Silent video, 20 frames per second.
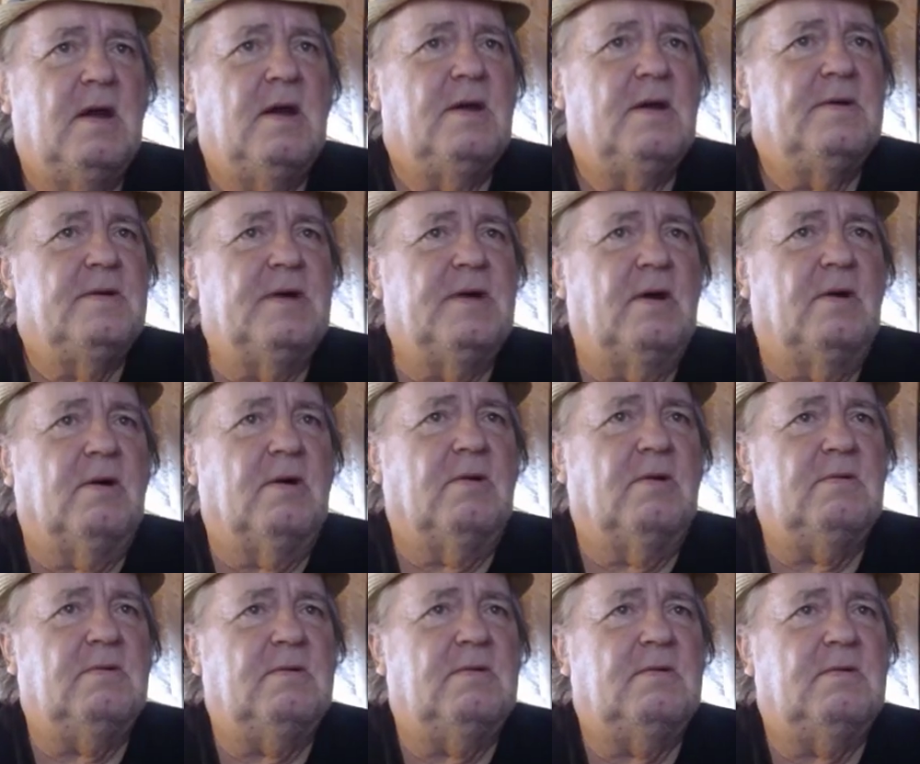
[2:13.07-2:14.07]

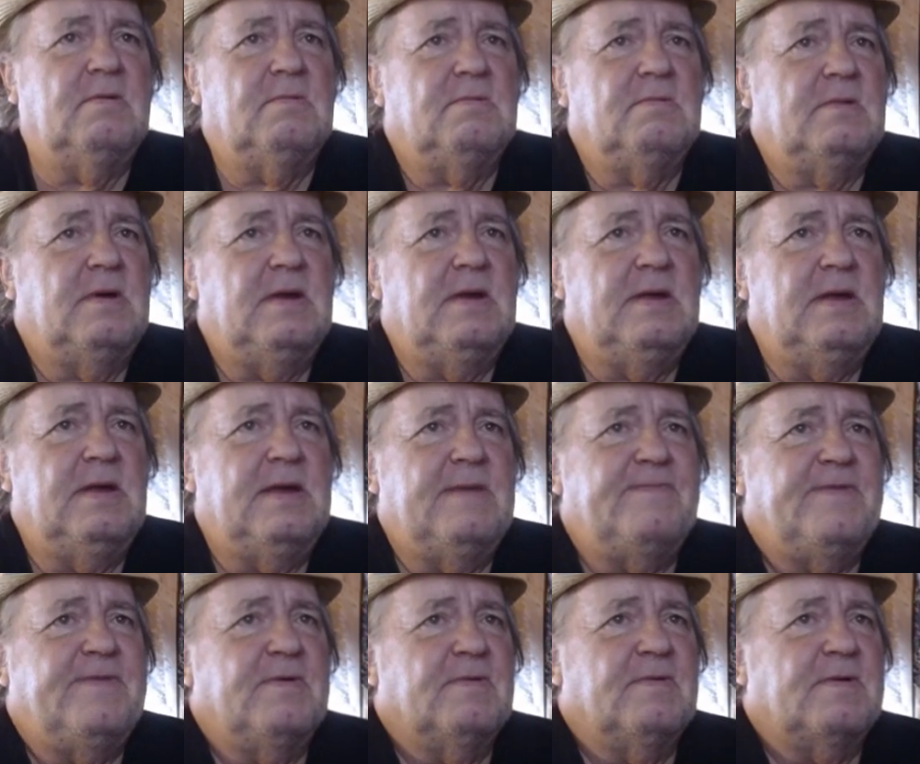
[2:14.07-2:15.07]
No,
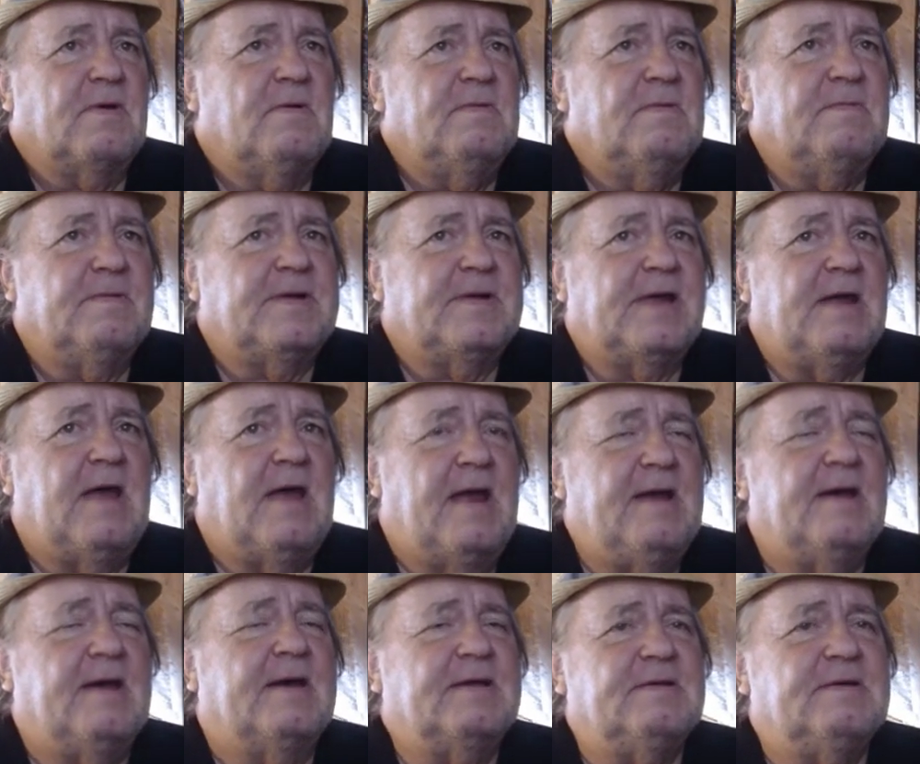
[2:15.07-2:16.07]
if you were going to get, and
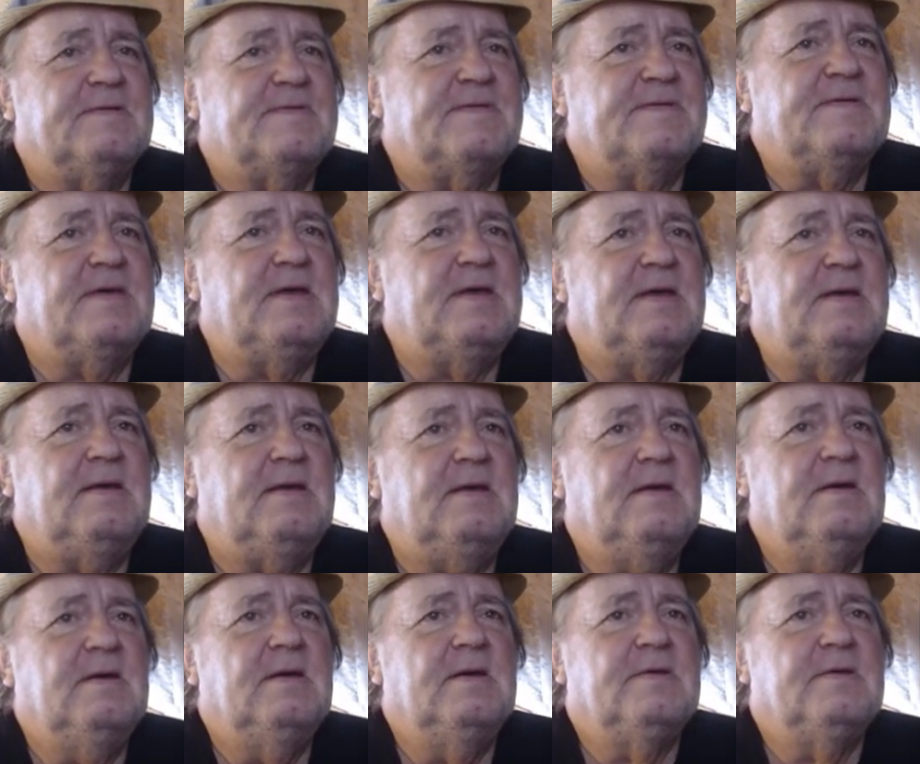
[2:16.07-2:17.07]
I could see
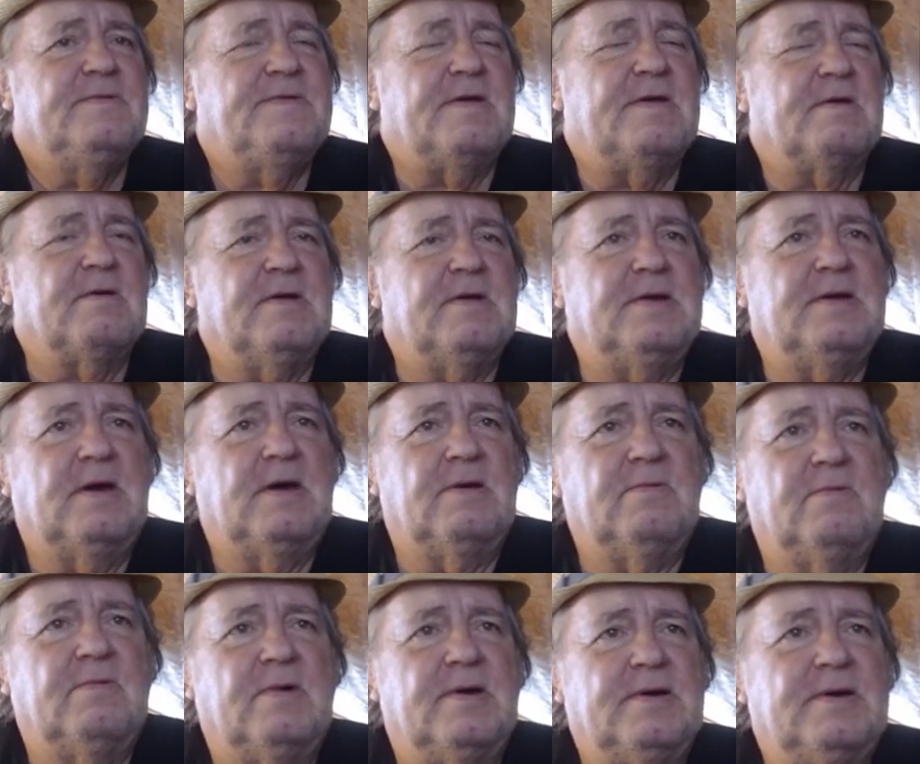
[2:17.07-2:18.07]
Jerry not
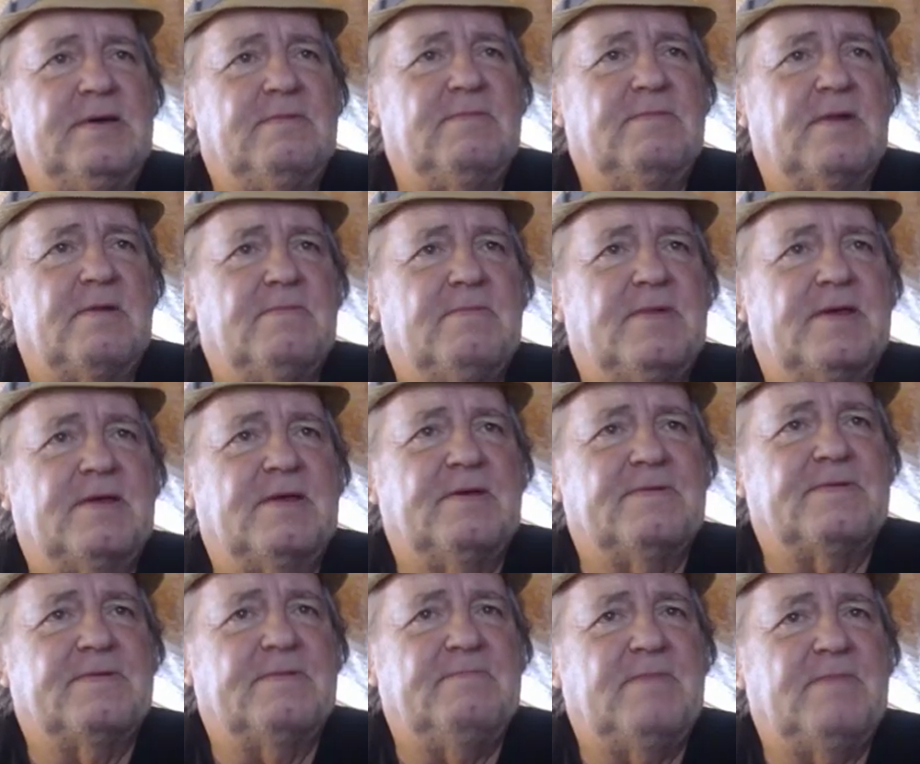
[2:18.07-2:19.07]
wanting him there
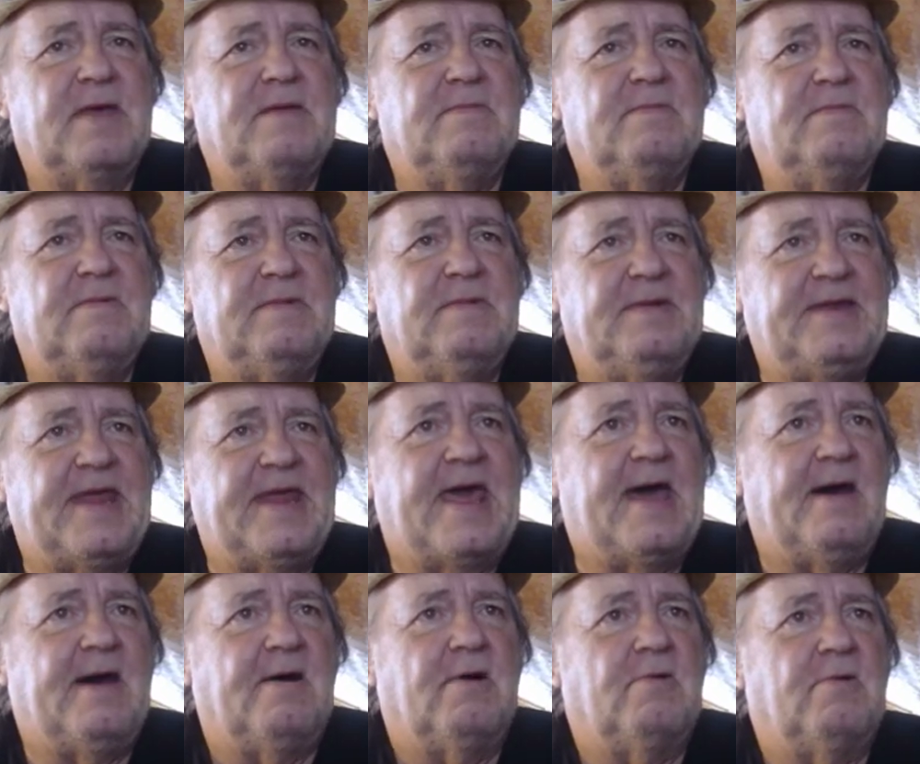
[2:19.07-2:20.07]
because of maybe
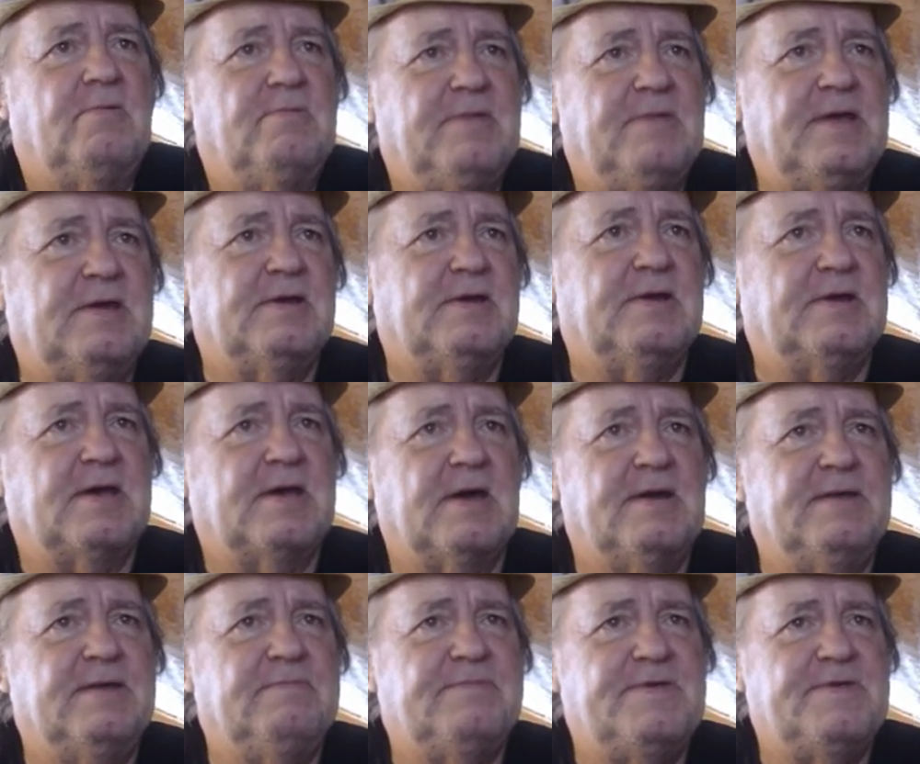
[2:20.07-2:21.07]
now he could have got
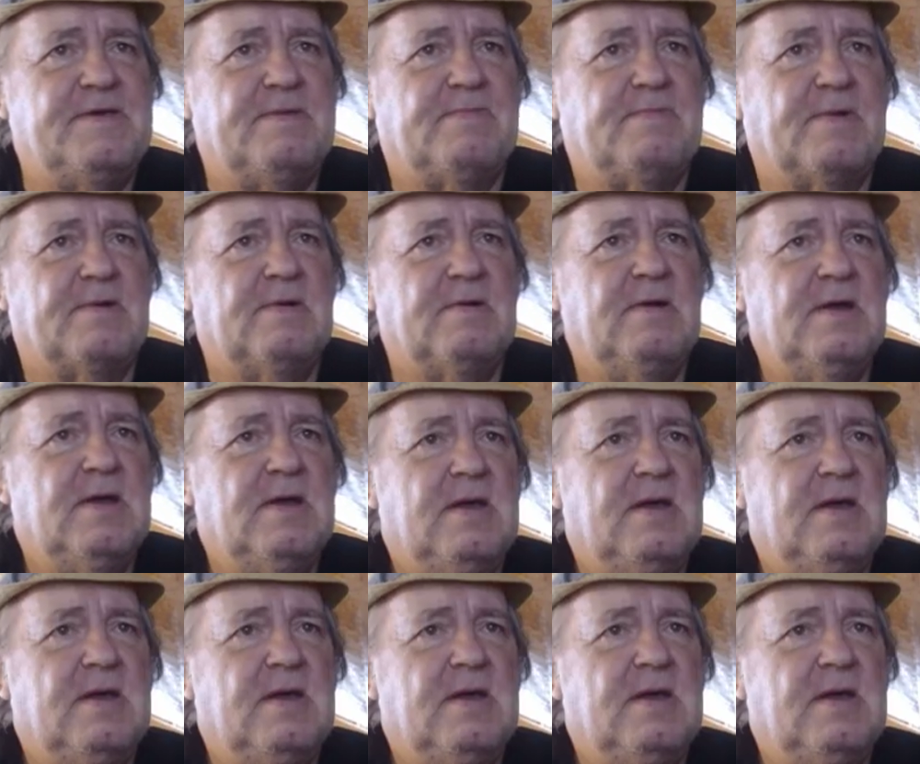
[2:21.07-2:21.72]
him cheaper,